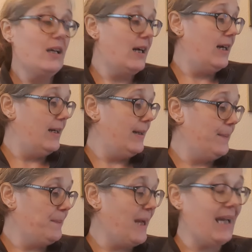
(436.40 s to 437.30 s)

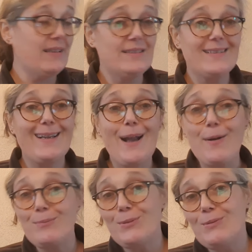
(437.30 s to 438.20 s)
Um, and
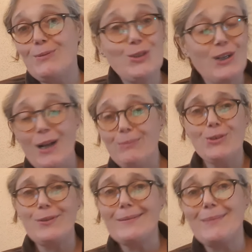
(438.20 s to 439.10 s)
come to come
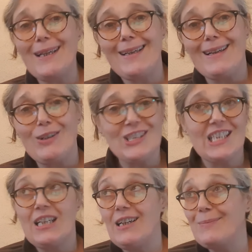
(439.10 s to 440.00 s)
join me.
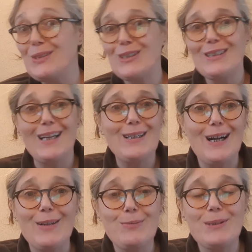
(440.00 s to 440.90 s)
Honestly, I'm uh,
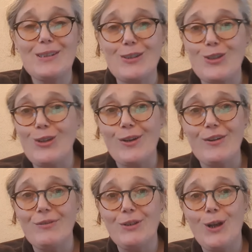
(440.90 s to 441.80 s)
I would be such an
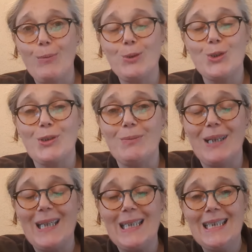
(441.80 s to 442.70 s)
honour if you come and join
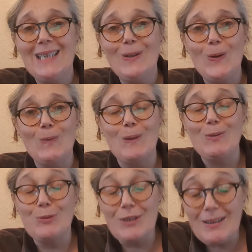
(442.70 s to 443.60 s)
me on my
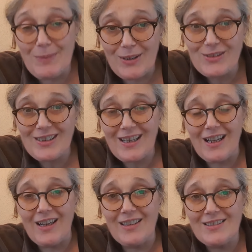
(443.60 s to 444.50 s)
free
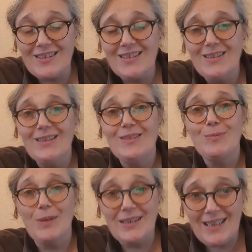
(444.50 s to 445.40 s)
masterclass
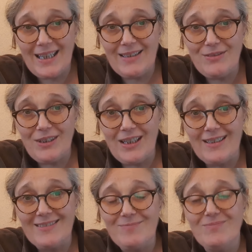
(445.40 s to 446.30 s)
Monday
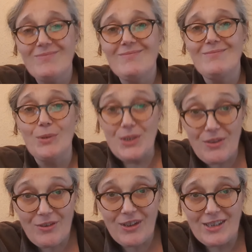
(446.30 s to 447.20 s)
evening, Monday
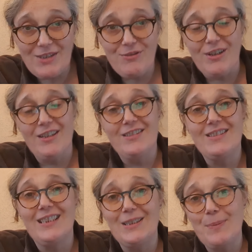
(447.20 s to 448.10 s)
the 31st,
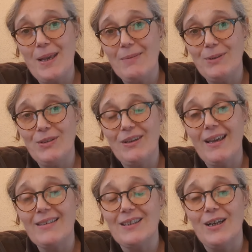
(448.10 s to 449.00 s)
6 p.m.
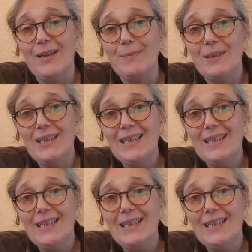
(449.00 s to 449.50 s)
UK time.